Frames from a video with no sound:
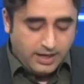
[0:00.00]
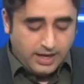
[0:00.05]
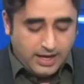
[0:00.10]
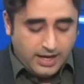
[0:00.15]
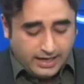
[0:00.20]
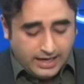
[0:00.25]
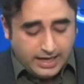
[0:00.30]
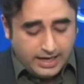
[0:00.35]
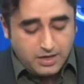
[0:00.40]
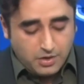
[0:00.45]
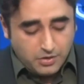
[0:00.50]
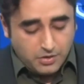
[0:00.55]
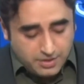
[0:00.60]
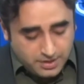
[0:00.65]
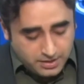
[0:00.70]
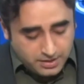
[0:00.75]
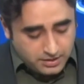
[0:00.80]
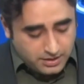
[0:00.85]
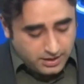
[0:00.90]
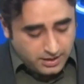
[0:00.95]
Again, on
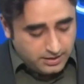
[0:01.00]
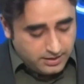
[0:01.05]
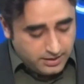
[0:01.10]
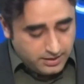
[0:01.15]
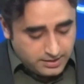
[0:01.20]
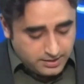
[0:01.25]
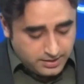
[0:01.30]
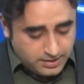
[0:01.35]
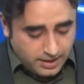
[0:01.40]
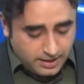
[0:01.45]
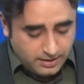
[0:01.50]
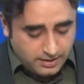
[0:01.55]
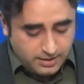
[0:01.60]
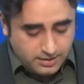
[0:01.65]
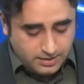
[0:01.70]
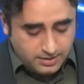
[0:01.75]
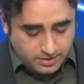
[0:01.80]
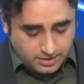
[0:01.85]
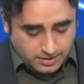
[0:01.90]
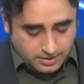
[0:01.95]
this, in
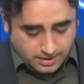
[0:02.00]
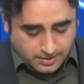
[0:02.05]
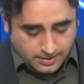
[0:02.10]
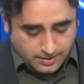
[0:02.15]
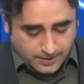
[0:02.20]
this